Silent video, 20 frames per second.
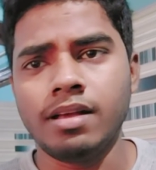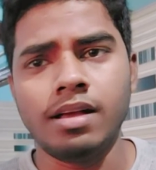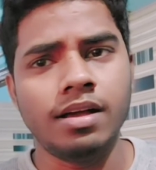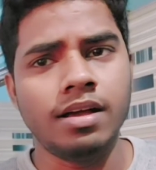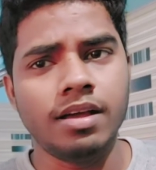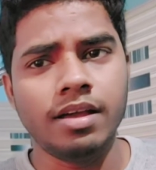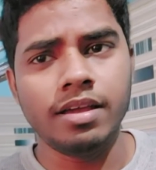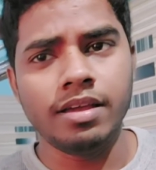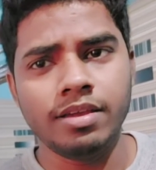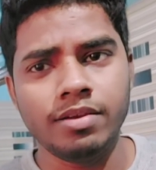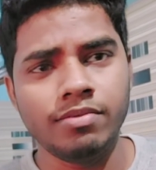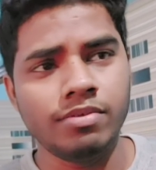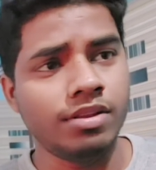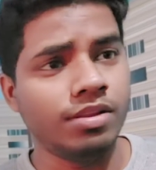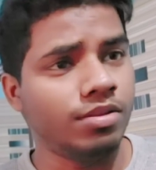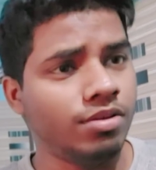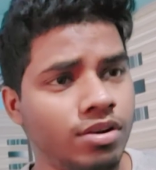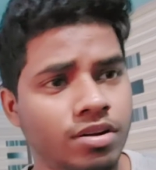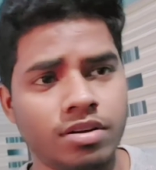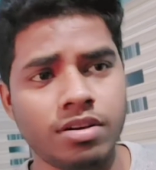I will
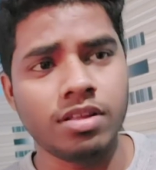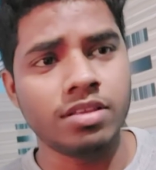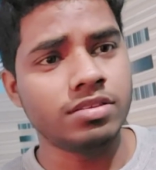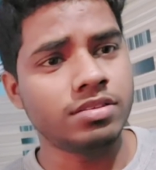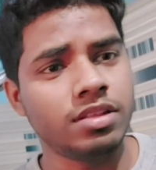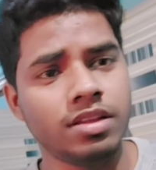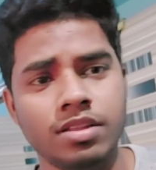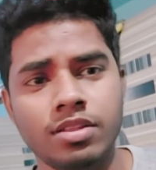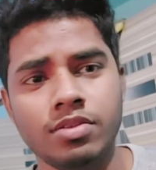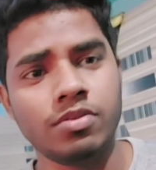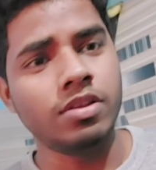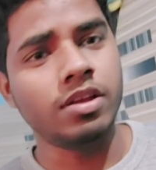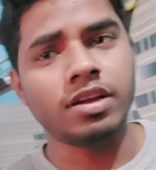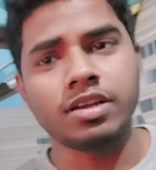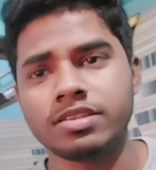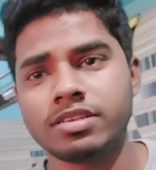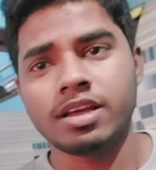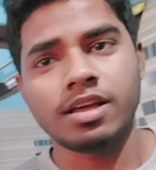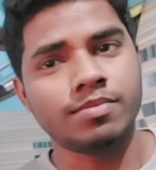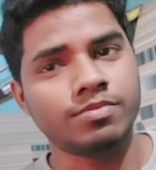not translate today
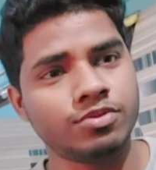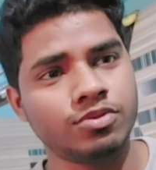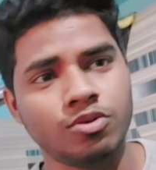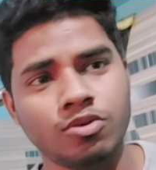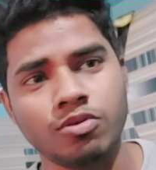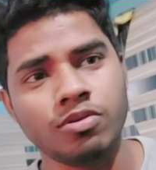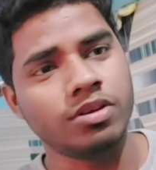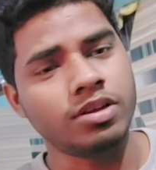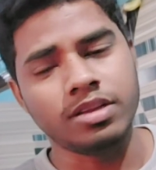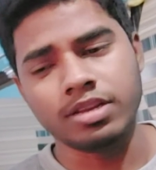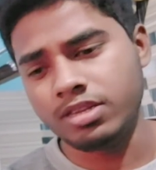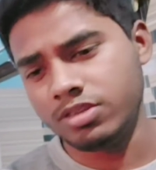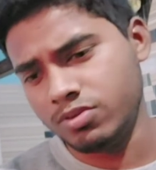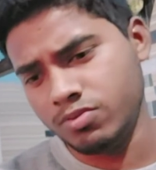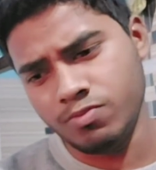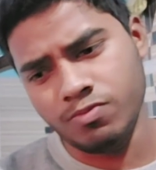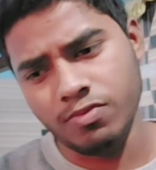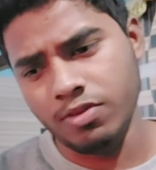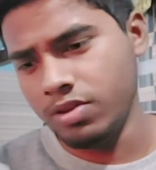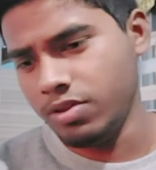kasi I'm so inis
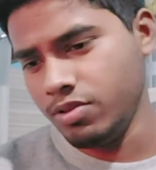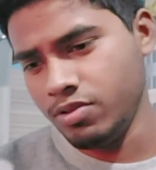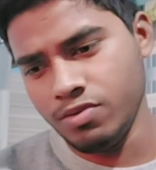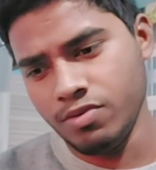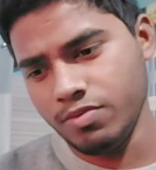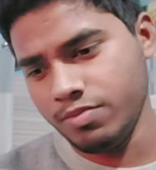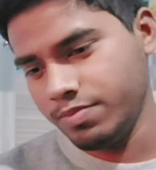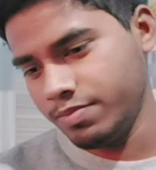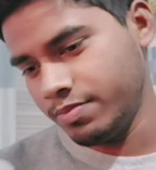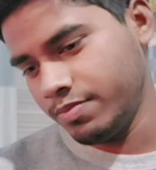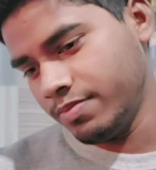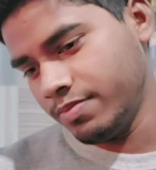in you.